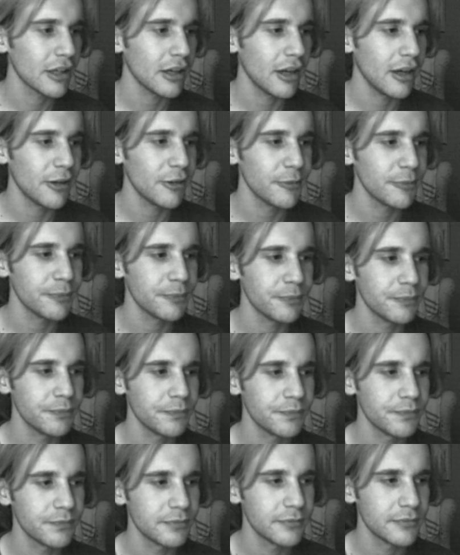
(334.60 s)
um,
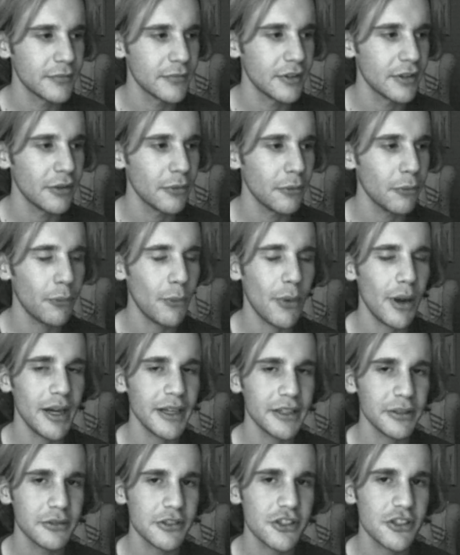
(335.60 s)

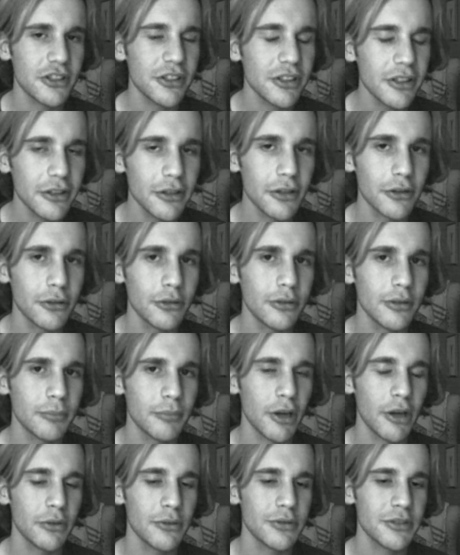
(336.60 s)
why don't you
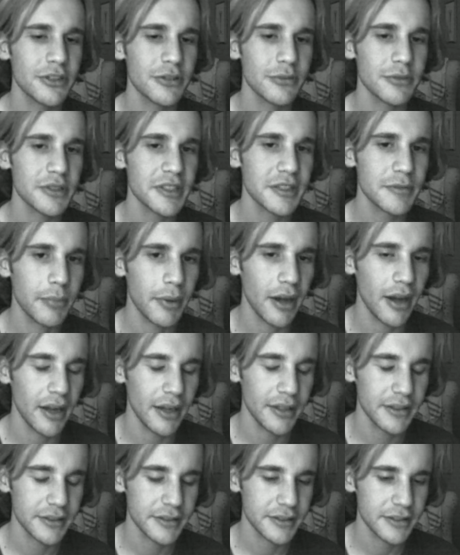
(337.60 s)
post a
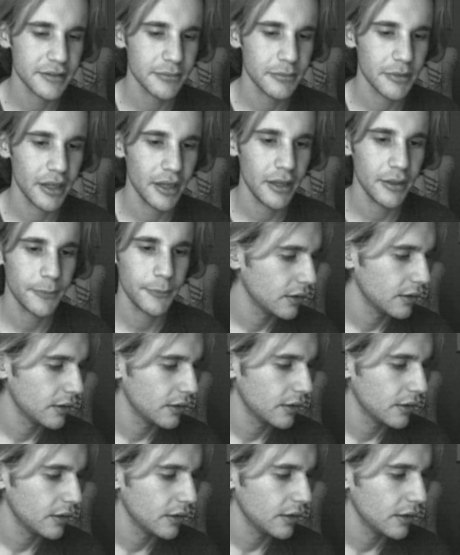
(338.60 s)
response to me
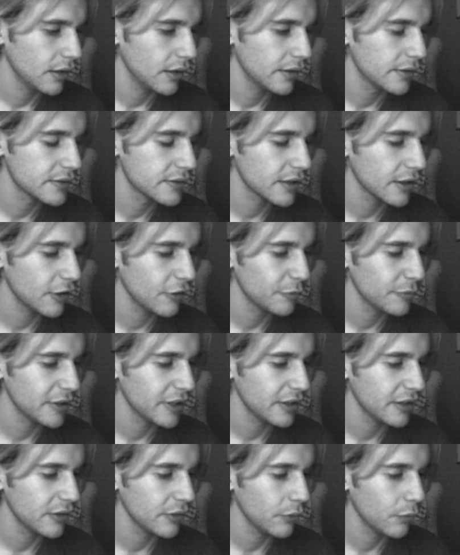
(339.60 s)
and tell
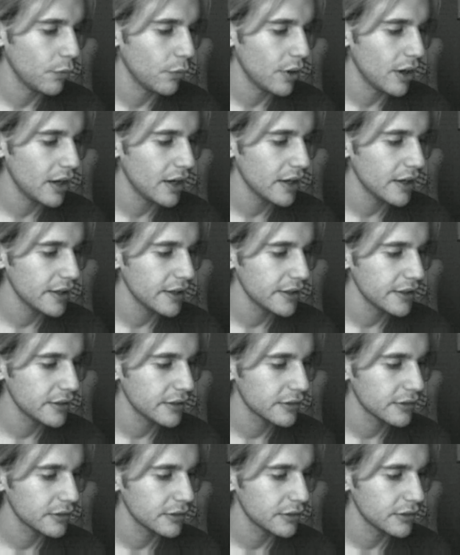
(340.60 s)
me why
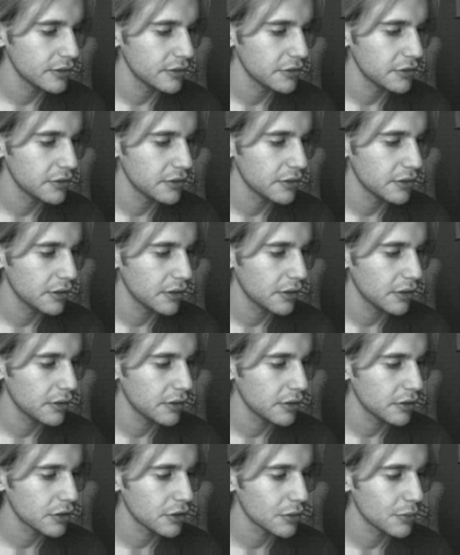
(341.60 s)

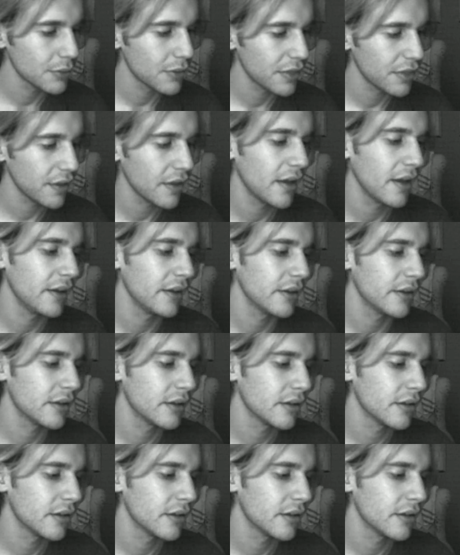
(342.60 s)
you think